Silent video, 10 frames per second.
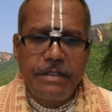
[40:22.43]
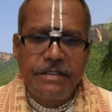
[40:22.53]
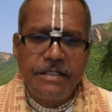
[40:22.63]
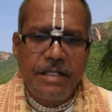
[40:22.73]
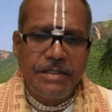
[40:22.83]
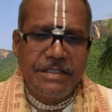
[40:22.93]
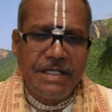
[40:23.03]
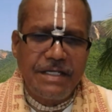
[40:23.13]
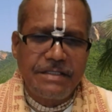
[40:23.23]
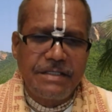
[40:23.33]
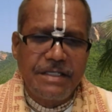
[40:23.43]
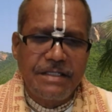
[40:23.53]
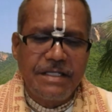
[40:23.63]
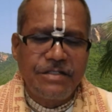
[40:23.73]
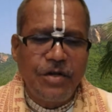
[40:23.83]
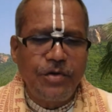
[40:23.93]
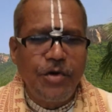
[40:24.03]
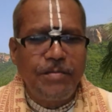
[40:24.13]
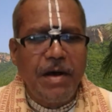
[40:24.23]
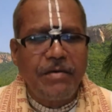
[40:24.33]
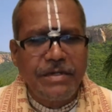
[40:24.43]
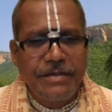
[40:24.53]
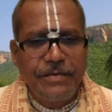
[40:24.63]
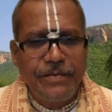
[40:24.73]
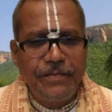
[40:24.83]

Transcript: The Sri Rama says, that's not your power.